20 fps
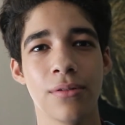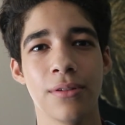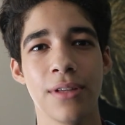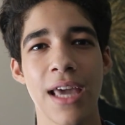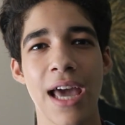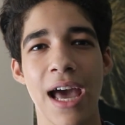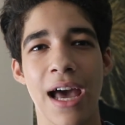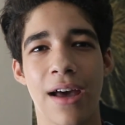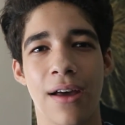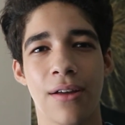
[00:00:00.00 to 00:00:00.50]

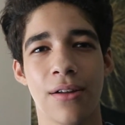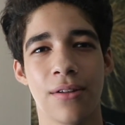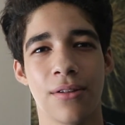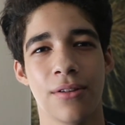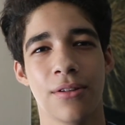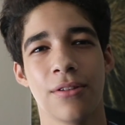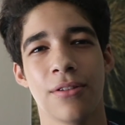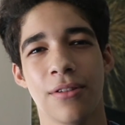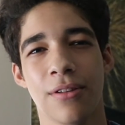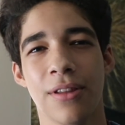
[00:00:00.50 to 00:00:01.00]

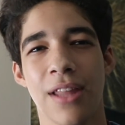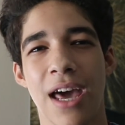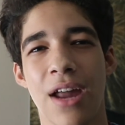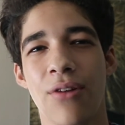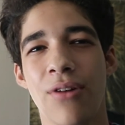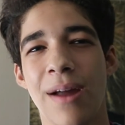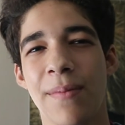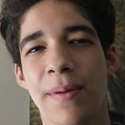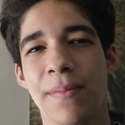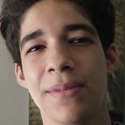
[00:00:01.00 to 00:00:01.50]

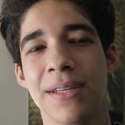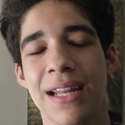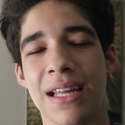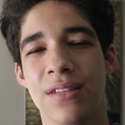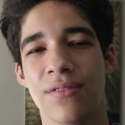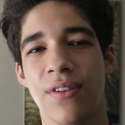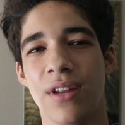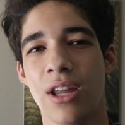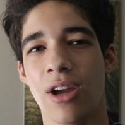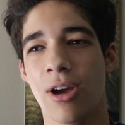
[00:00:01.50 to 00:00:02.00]
wrap up
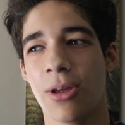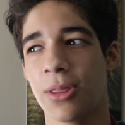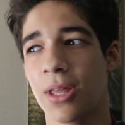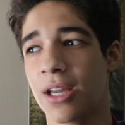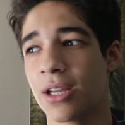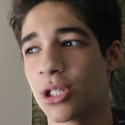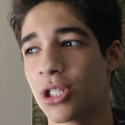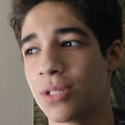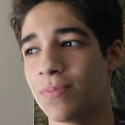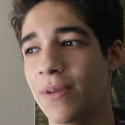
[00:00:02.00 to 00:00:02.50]
today's video, I
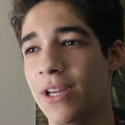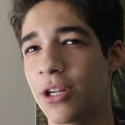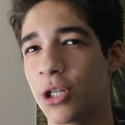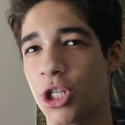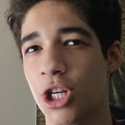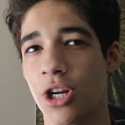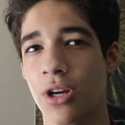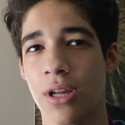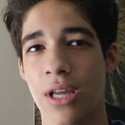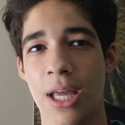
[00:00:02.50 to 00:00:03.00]
think. Just be
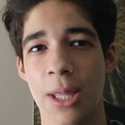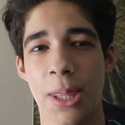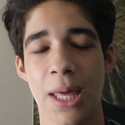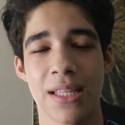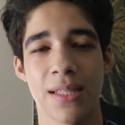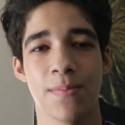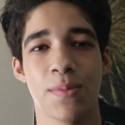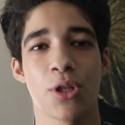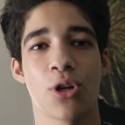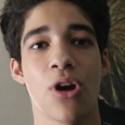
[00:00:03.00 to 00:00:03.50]
sure to hit
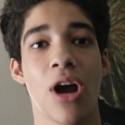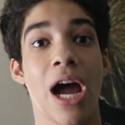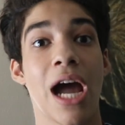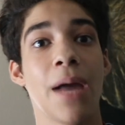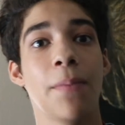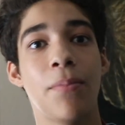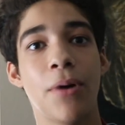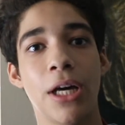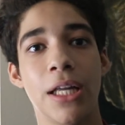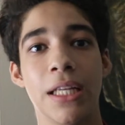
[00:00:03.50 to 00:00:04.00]
that
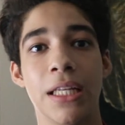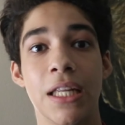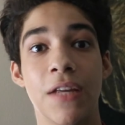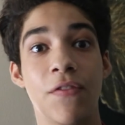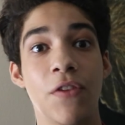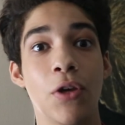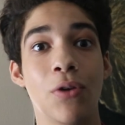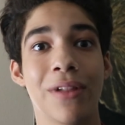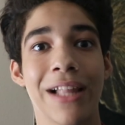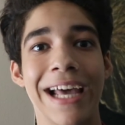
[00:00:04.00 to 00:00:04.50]
subscribe button
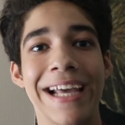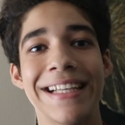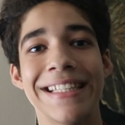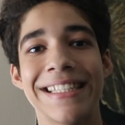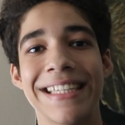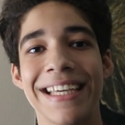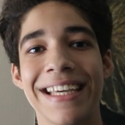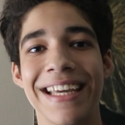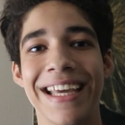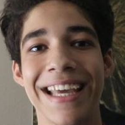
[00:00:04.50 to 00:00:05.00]
if you
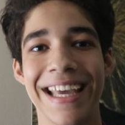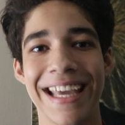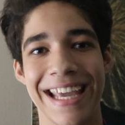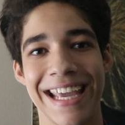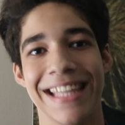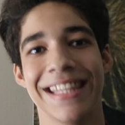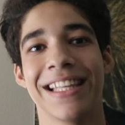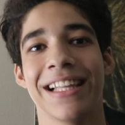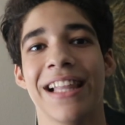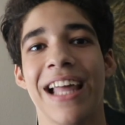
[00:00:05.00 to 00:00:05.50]
liked it,
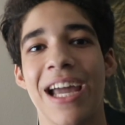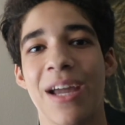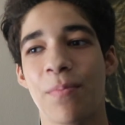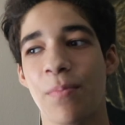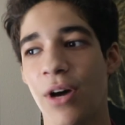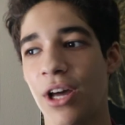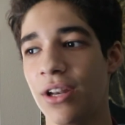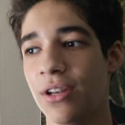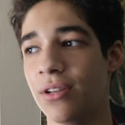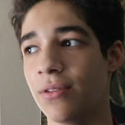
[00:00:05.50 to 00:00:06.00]
hit the like
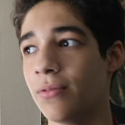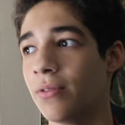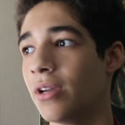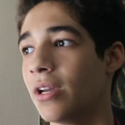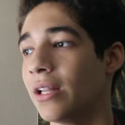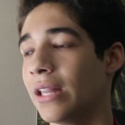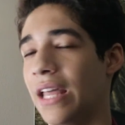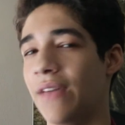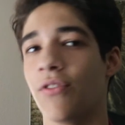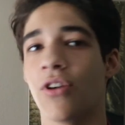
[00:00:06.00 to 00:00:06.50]
button,
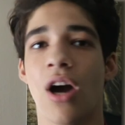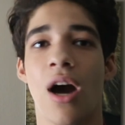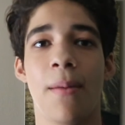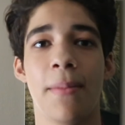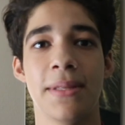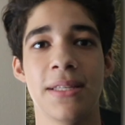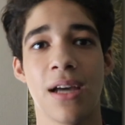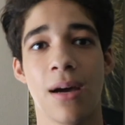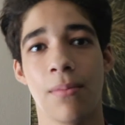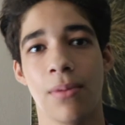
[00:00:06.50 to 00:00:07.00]
leave a
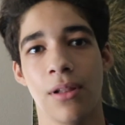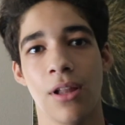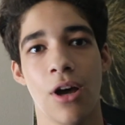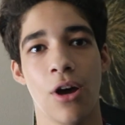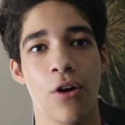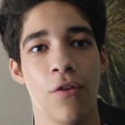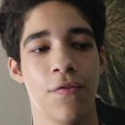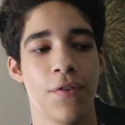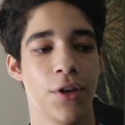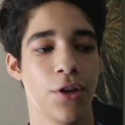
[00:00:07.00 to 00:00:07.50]
comment down
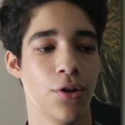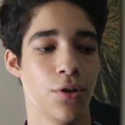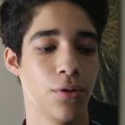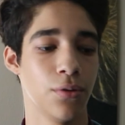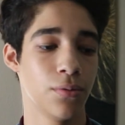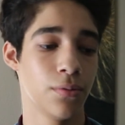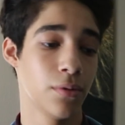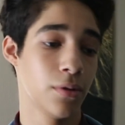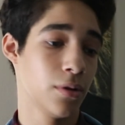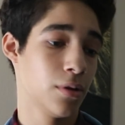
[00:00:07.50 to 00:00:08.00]
below if you
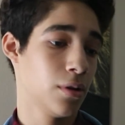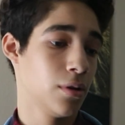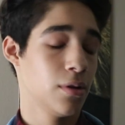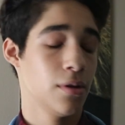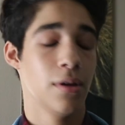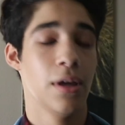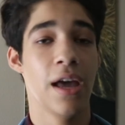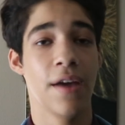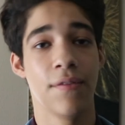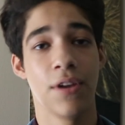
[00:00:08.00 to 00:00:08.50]

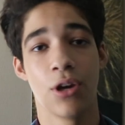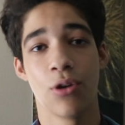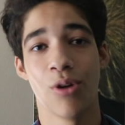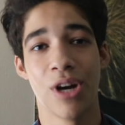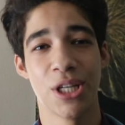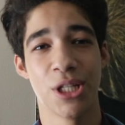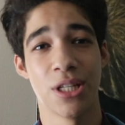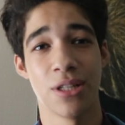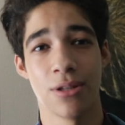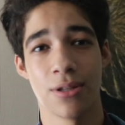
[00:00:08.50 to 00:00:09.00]
have any
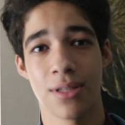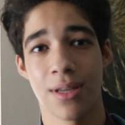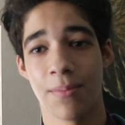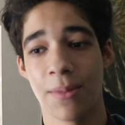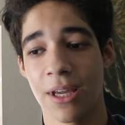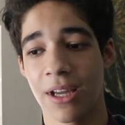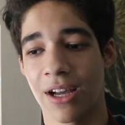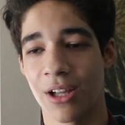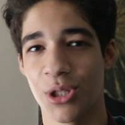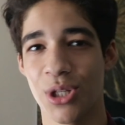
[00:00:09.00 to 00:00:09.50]
questions or
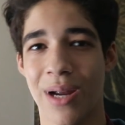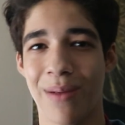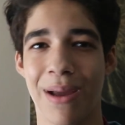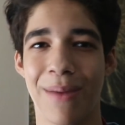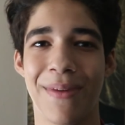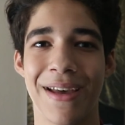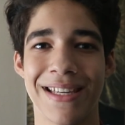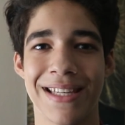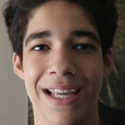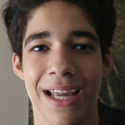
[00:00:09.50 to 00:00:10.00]
something. I'll try
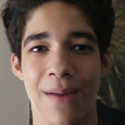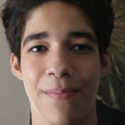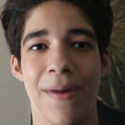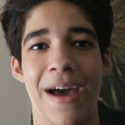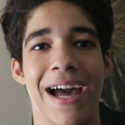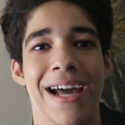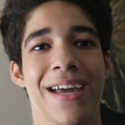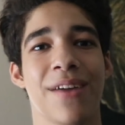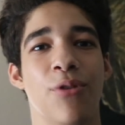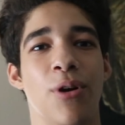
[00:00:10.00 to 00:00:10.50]
my best to get
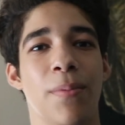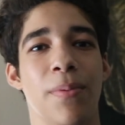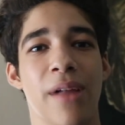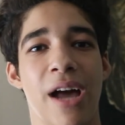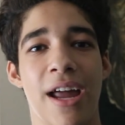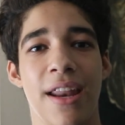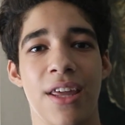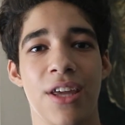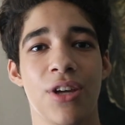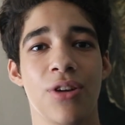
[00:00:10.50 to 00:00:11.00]
back and
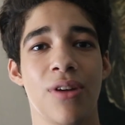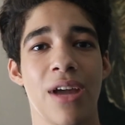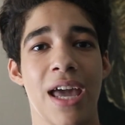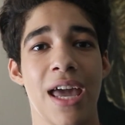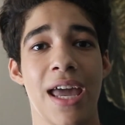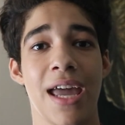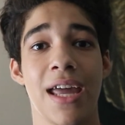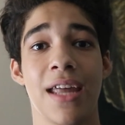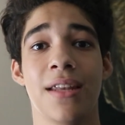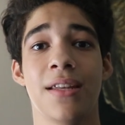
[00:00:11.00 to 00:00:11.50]
reply to you,
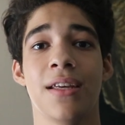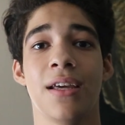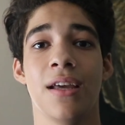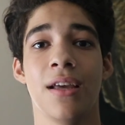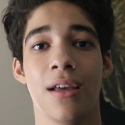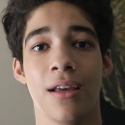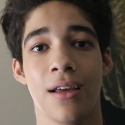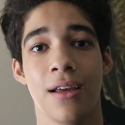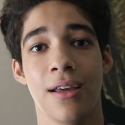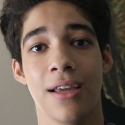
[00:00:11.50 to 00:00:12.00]
and
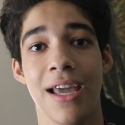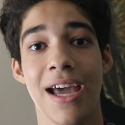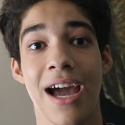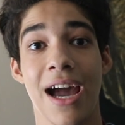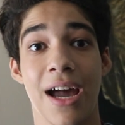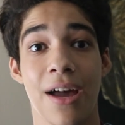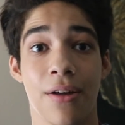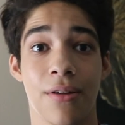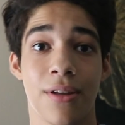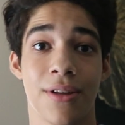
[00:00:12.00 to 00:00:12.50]

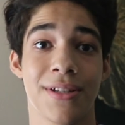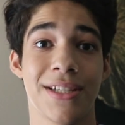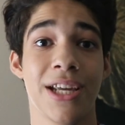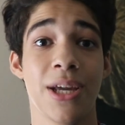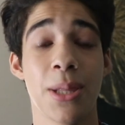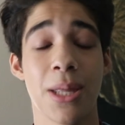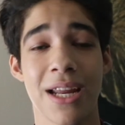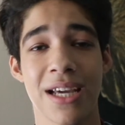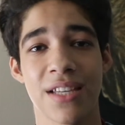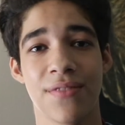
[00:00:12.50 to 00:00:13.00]
yeah, I'll see
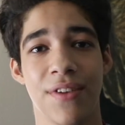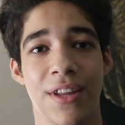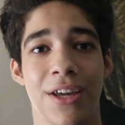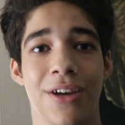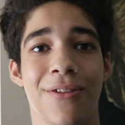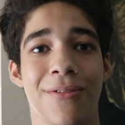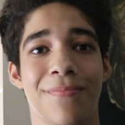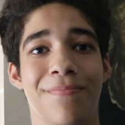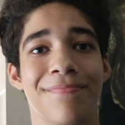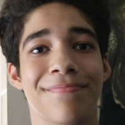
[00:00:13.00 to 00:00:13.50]
you in the next
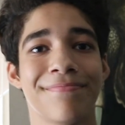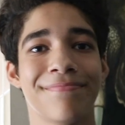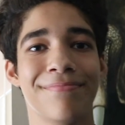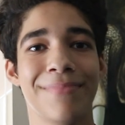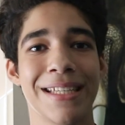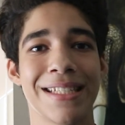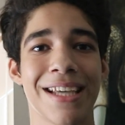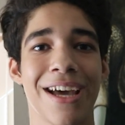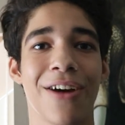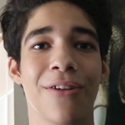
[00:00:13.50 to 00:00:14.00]
video.
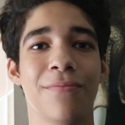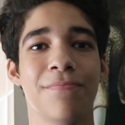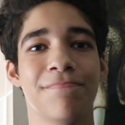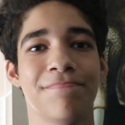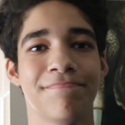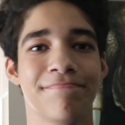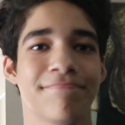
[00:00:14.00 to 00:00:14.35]
Peace out.